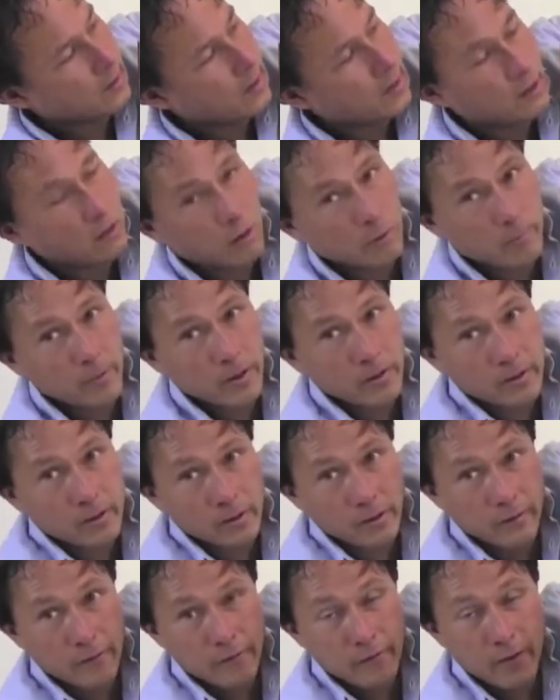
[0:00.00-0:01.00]
that it'll
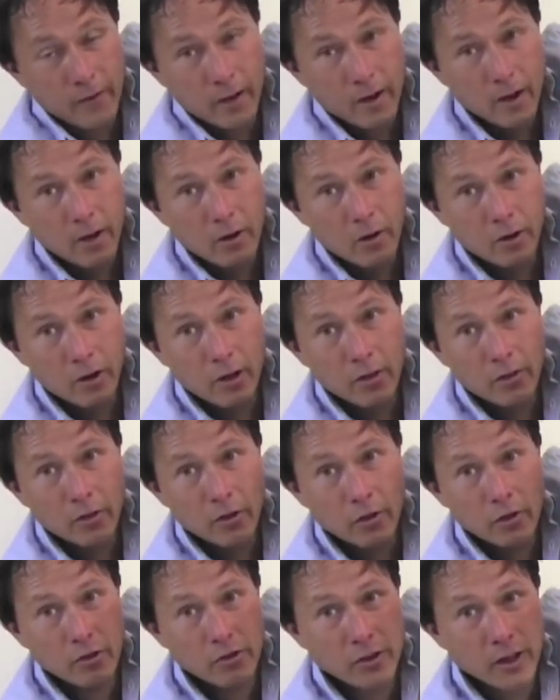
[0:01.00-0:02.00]
basically fit underneath
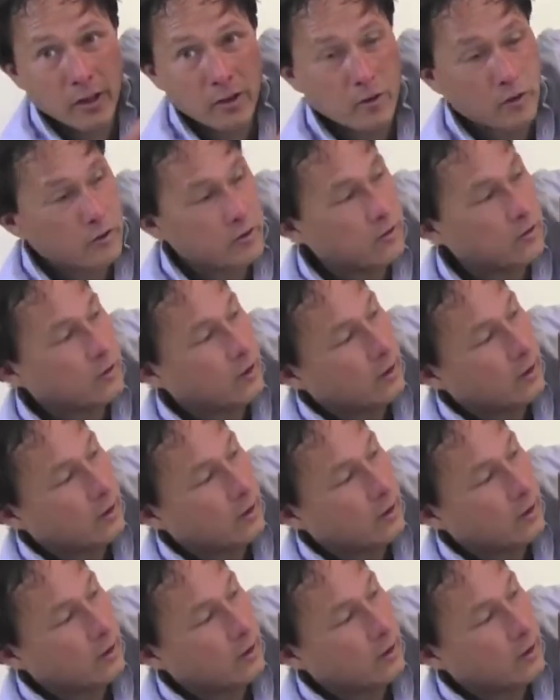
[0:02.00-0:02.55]
your standard